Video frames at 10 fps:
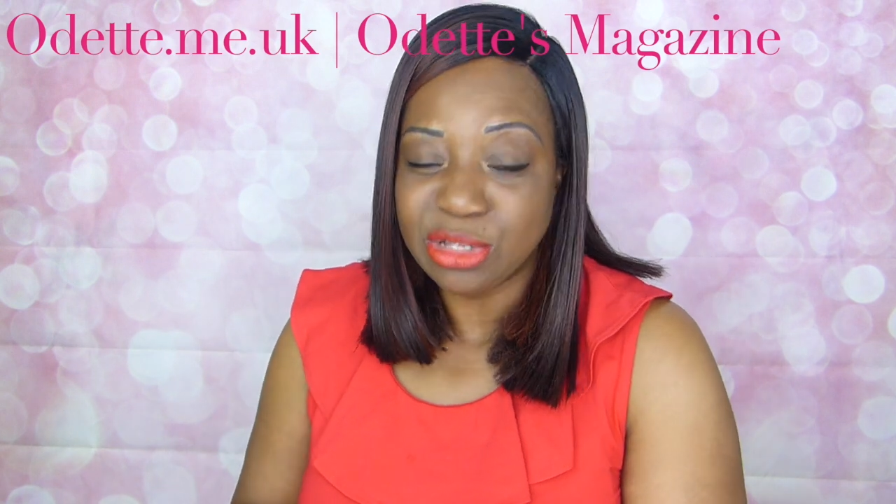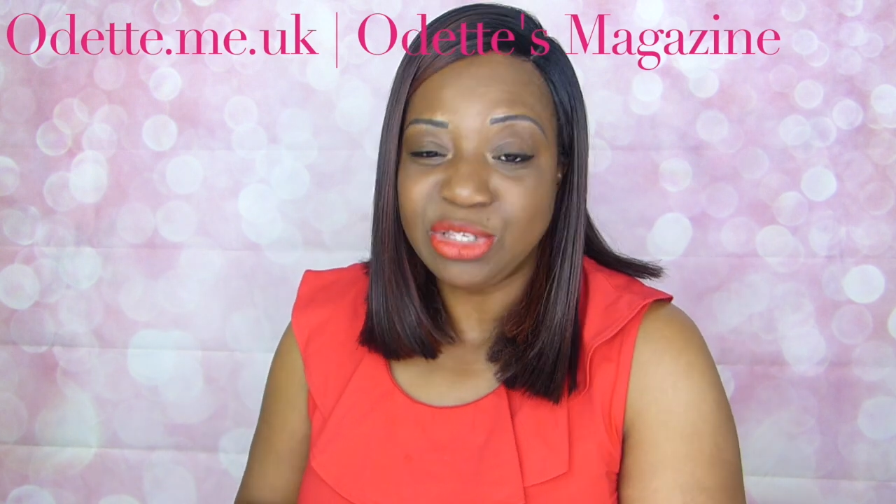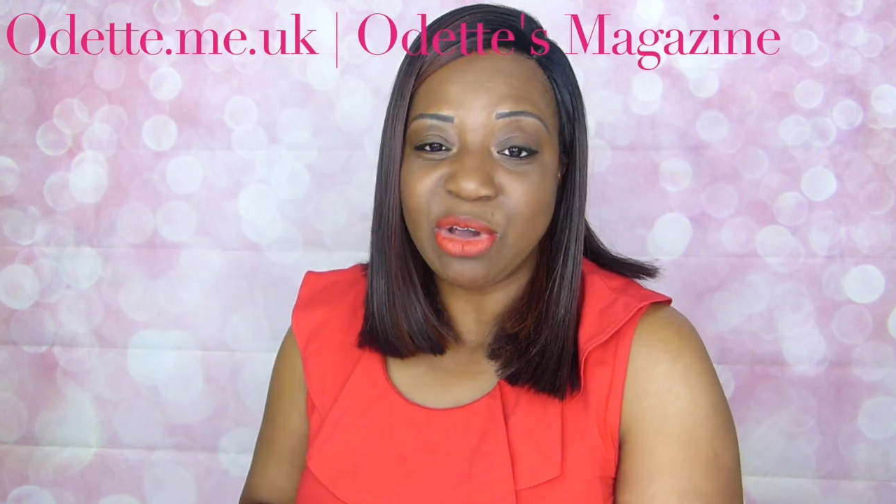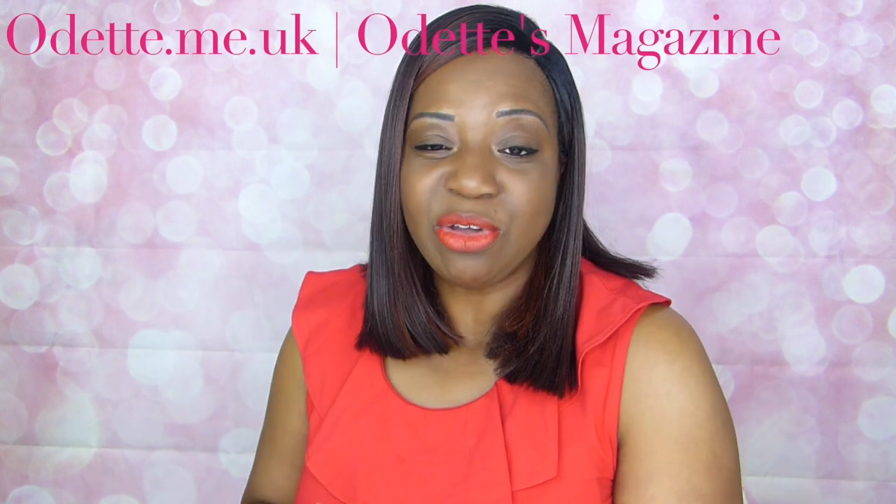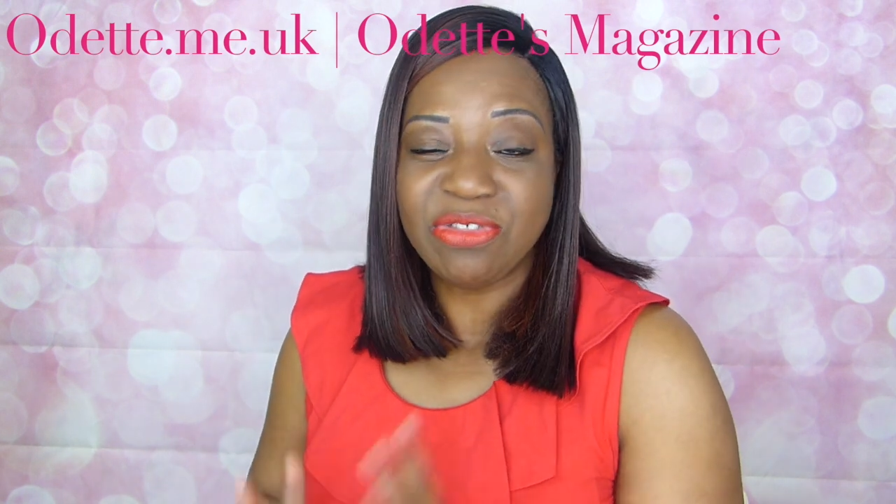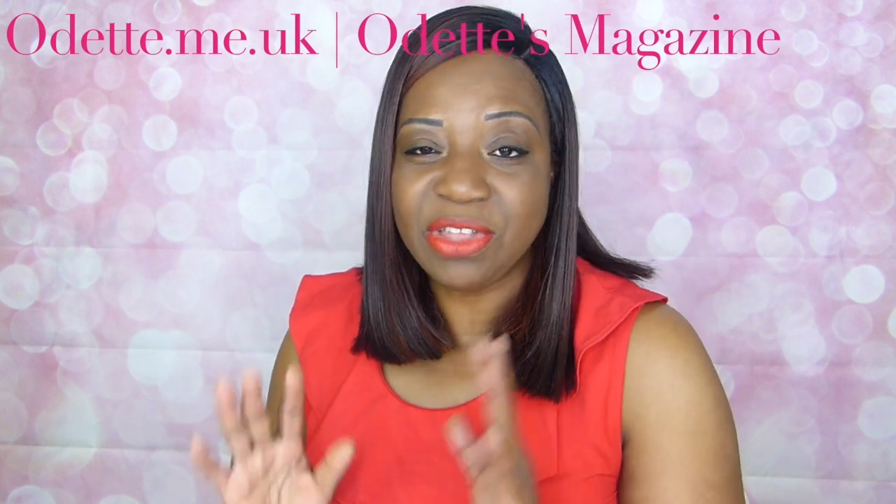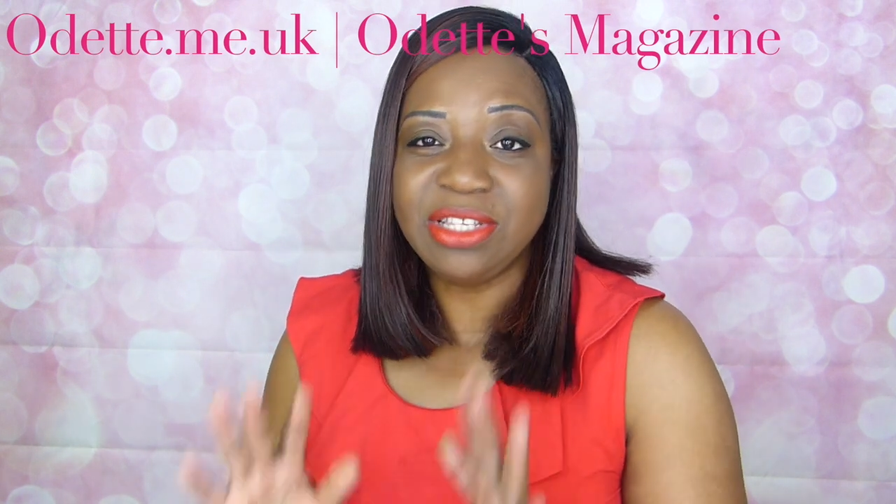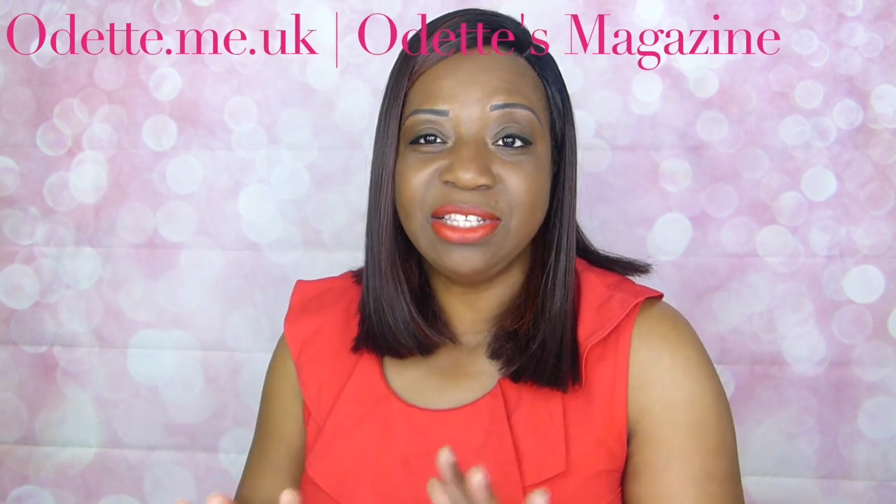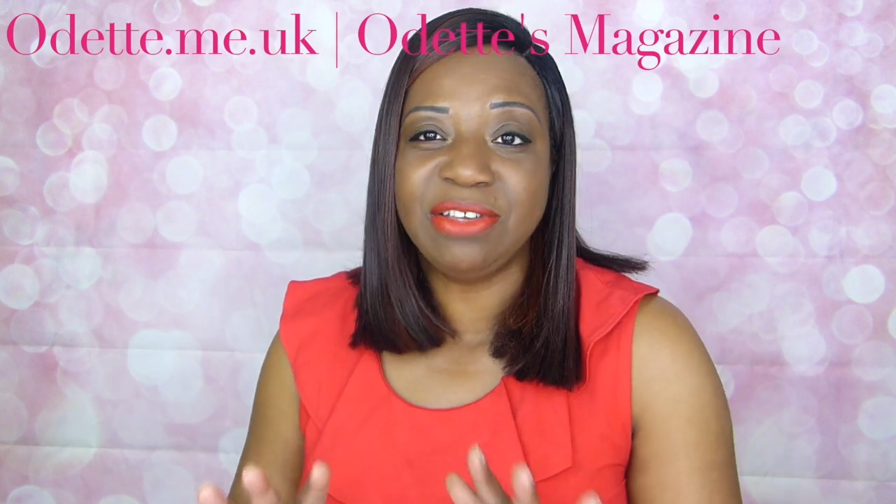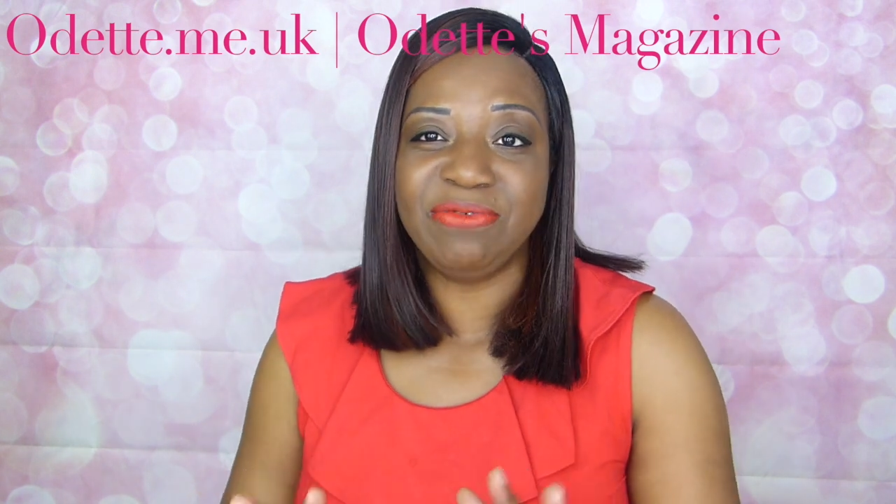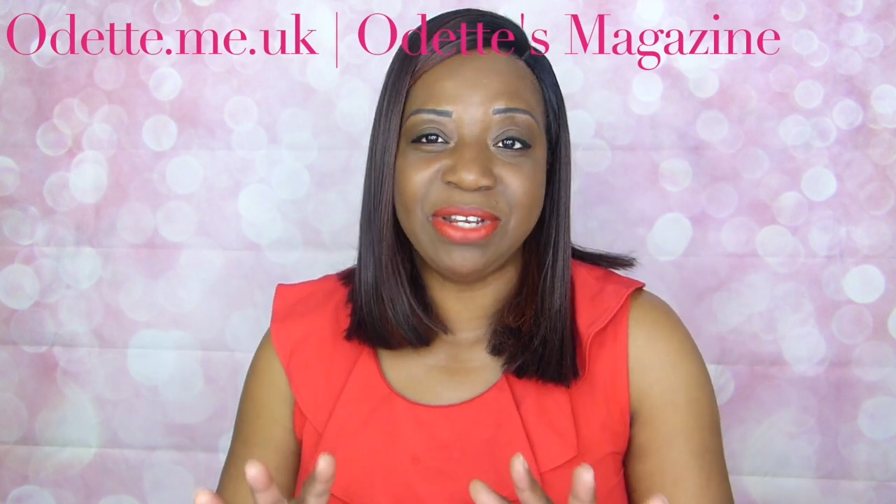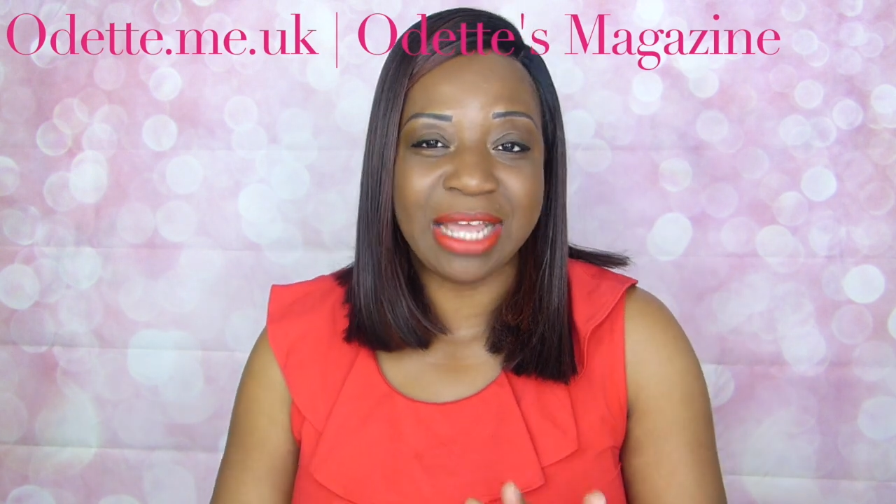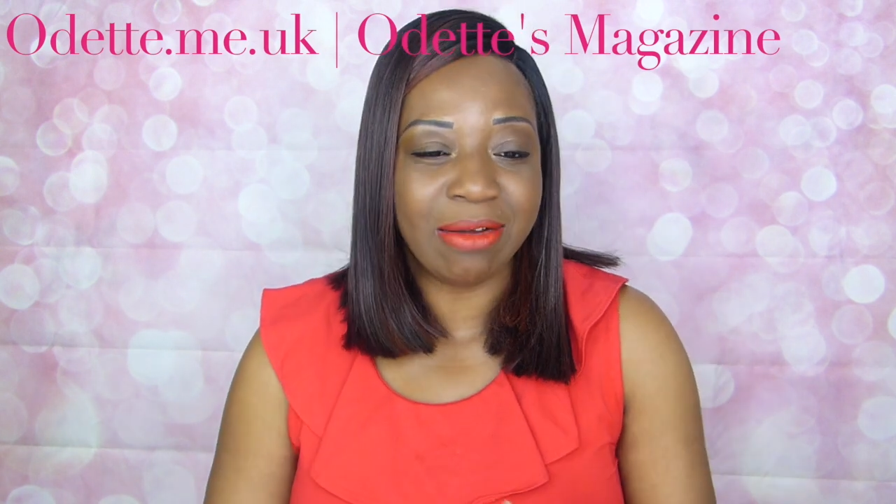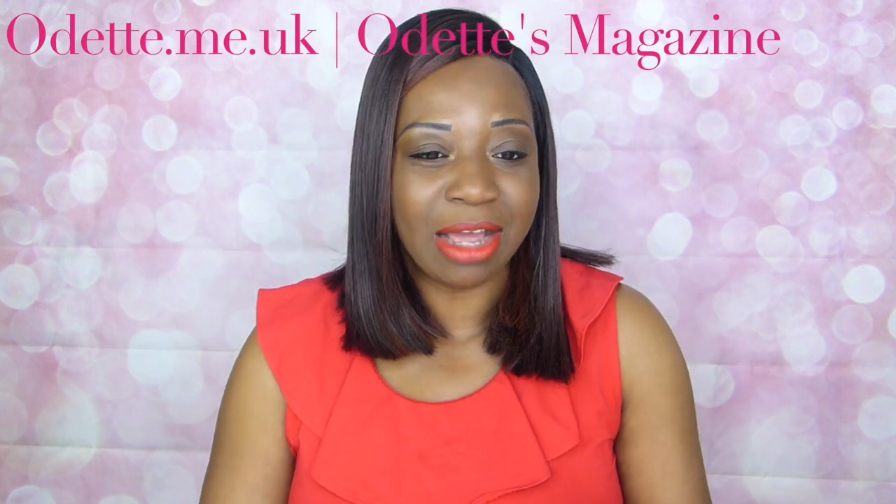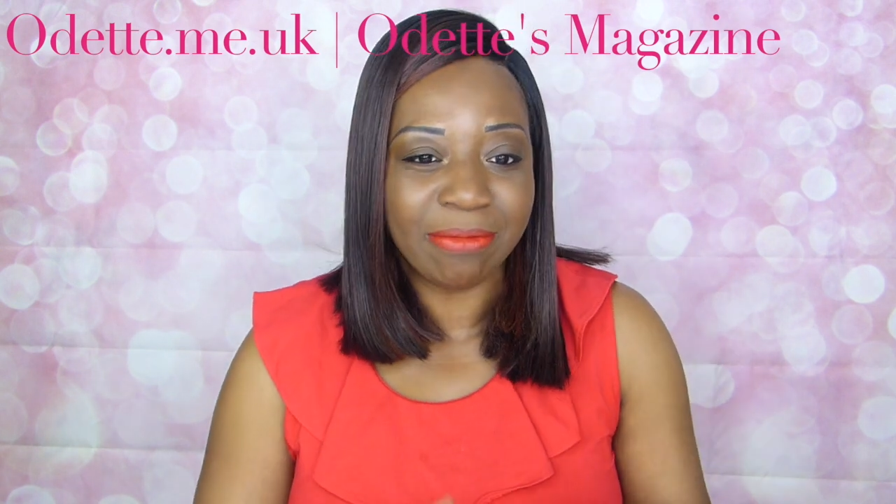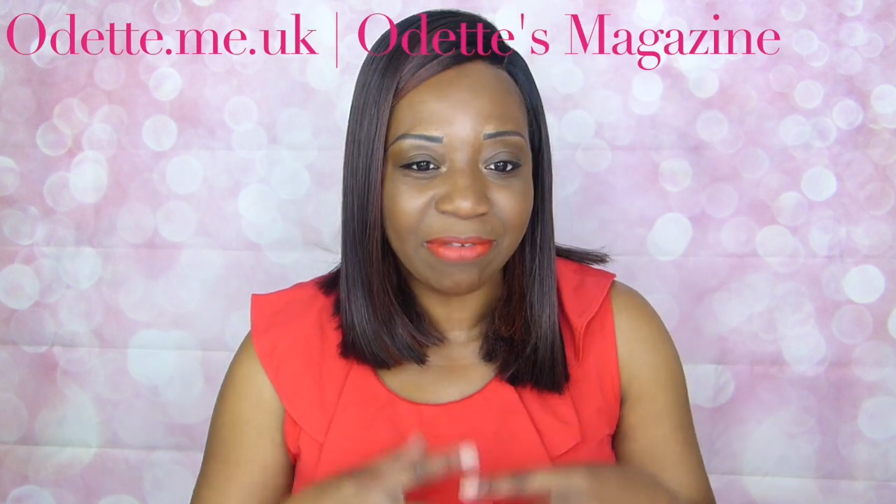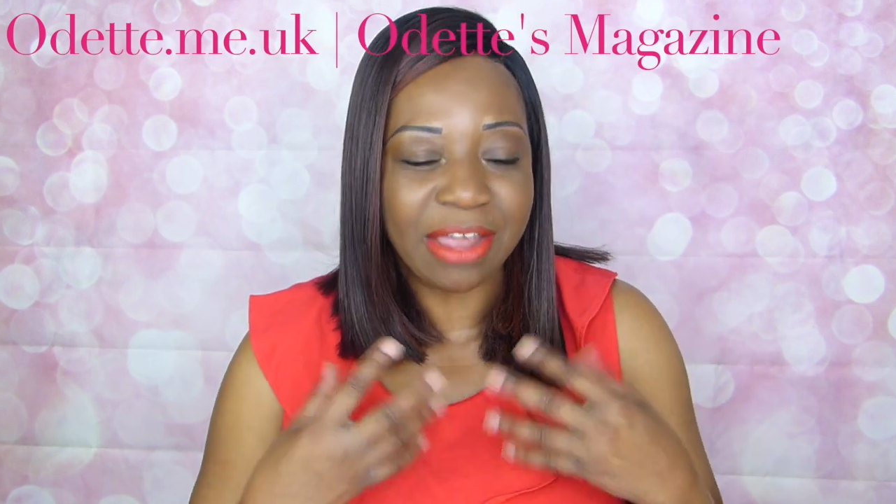So this is it for now.